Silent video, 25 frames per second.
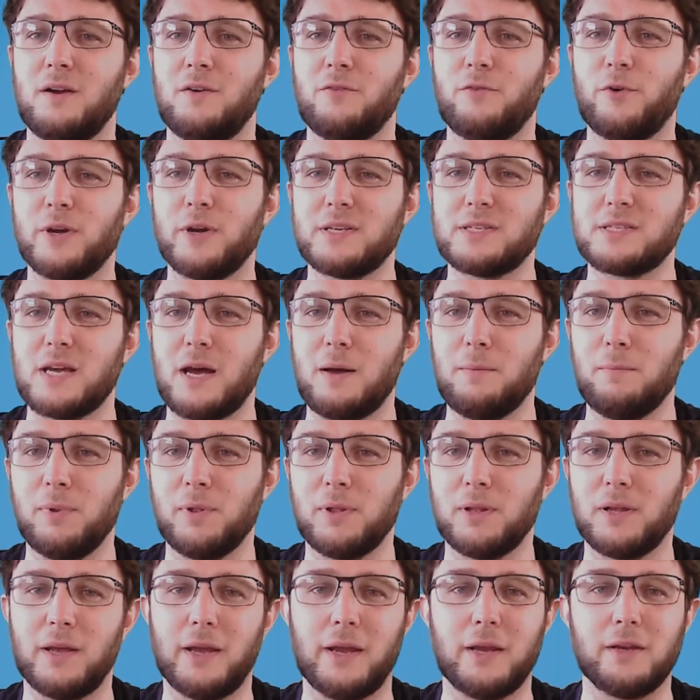For
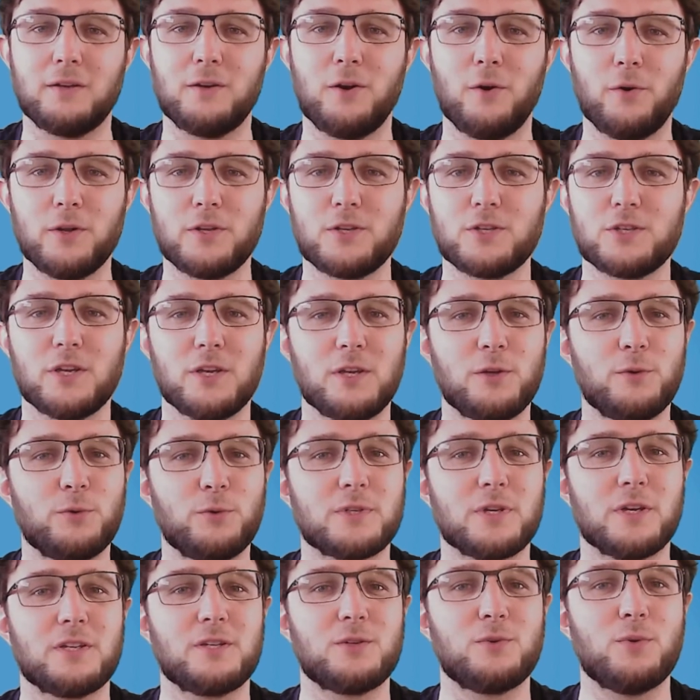example, encourage the
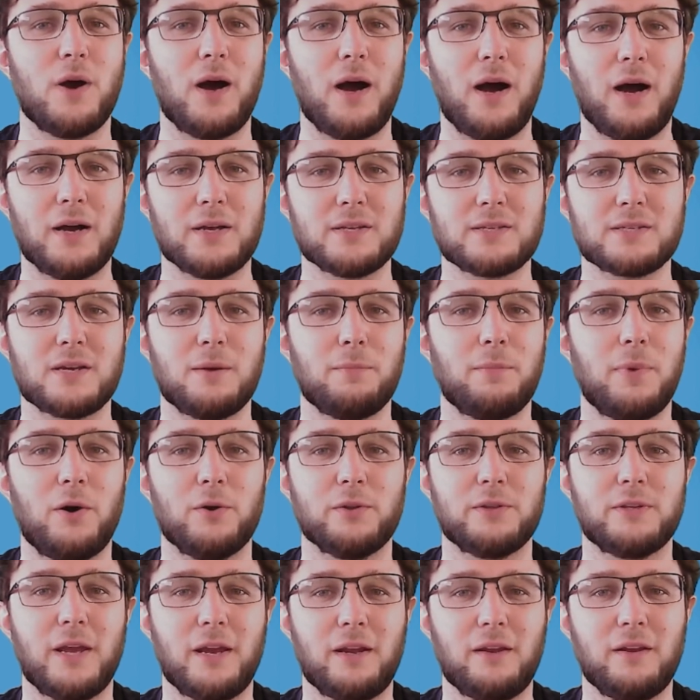user to ask
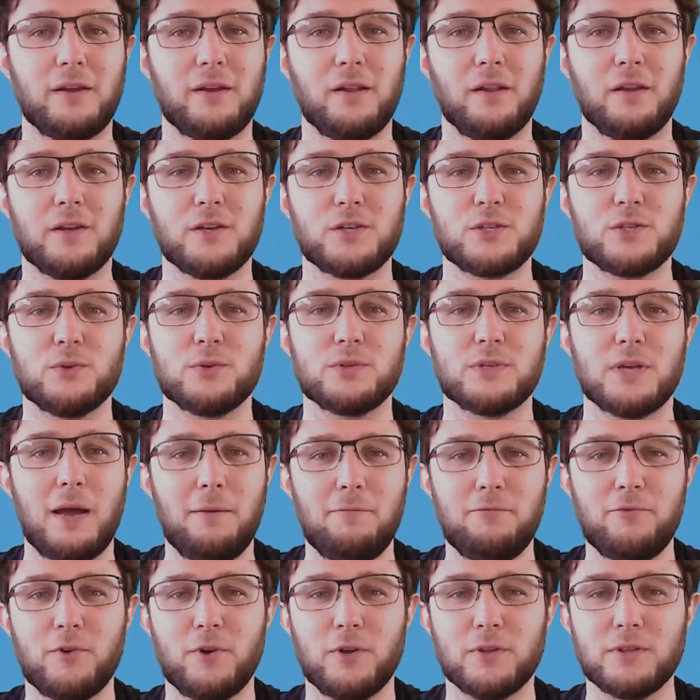about technical issues
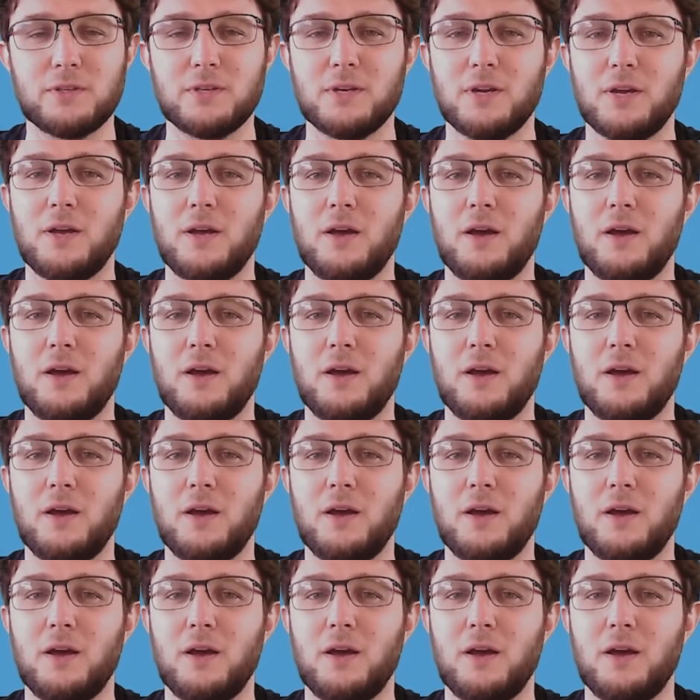upfront